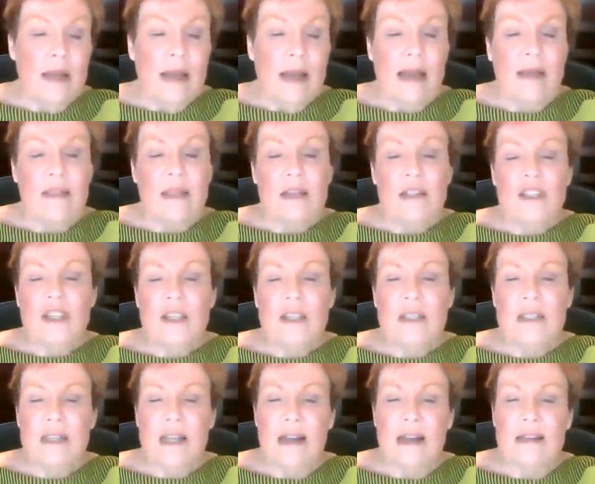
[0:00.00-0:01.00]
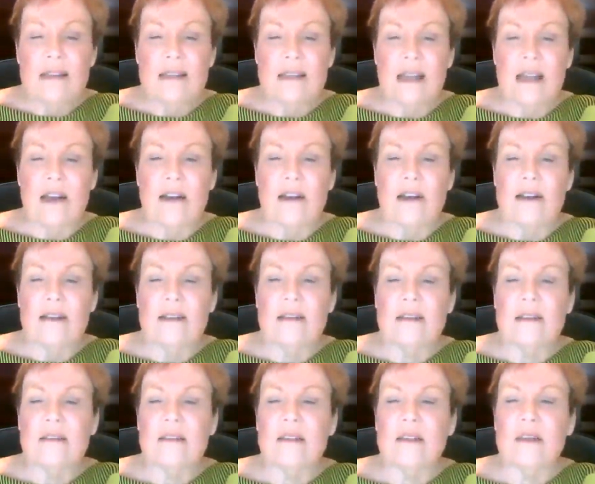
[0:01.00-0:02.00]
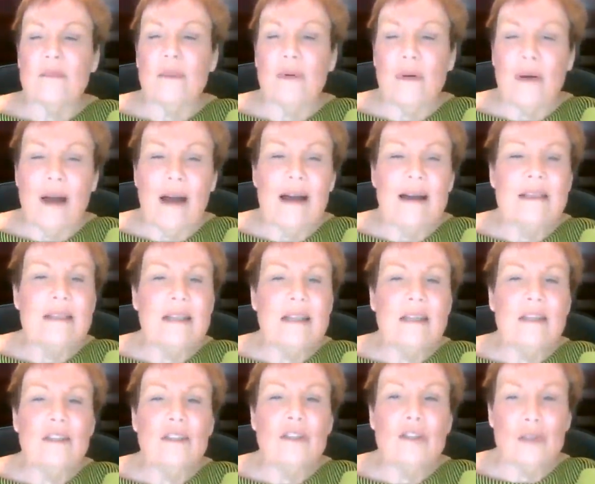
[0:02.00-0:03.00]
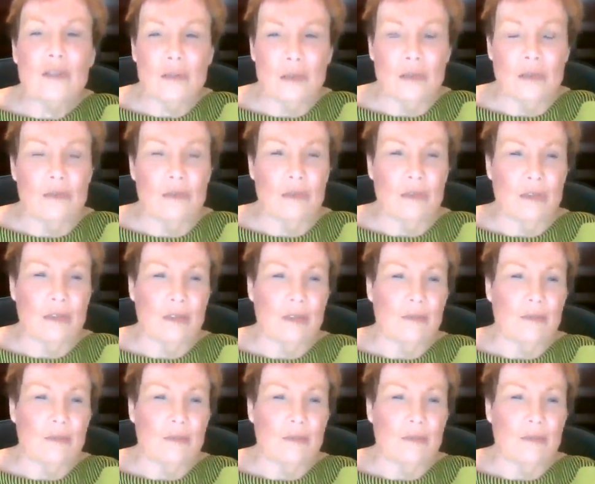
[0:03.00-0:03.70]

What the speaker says: And then she says there is the surprising truth